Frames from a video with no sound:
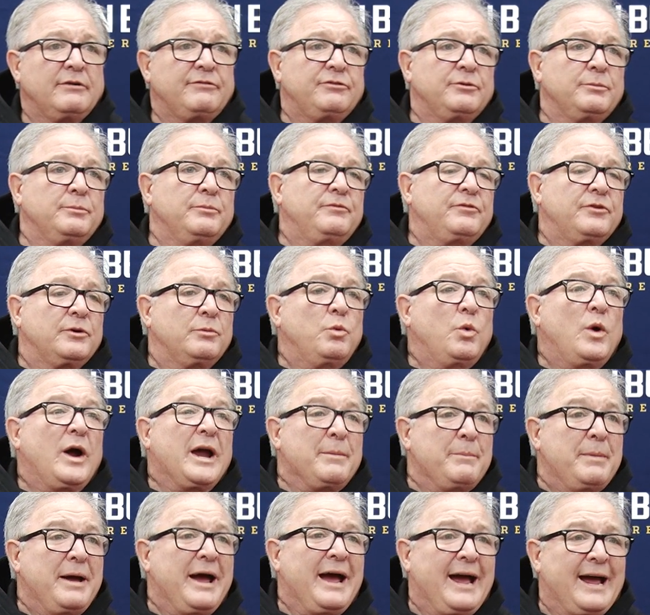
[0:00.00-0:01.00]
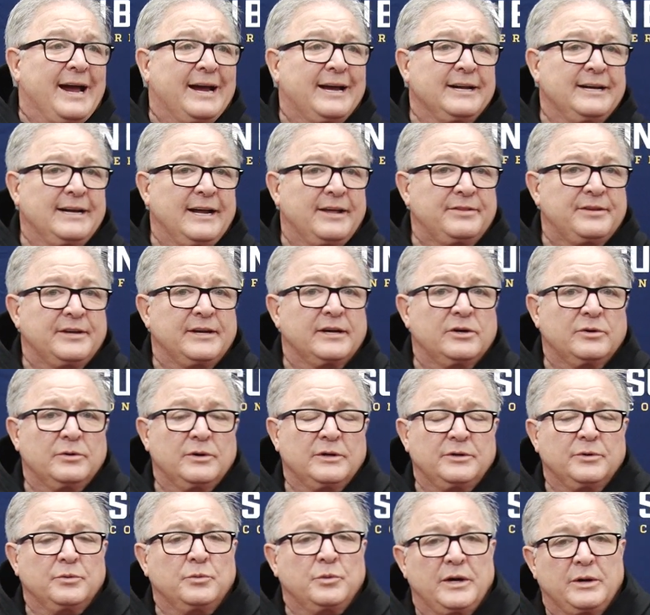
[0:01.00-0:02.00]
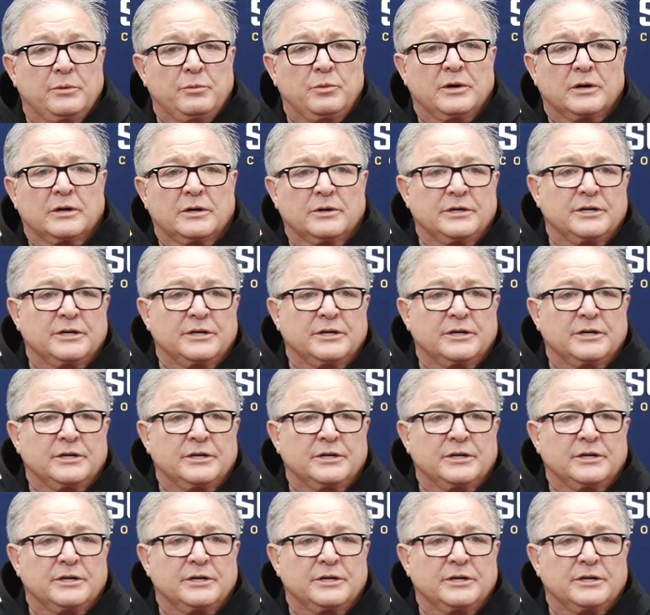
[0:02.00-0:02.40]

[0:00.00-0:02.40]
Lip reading: from way back. And I think we're